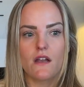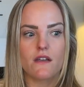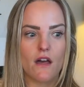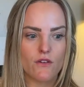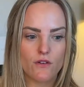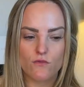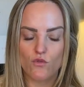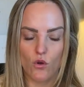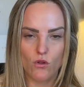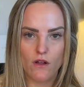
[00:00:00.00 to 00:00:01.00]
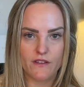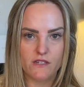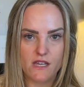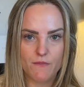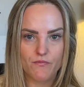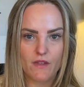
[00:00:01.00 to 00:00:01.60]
another role on the team.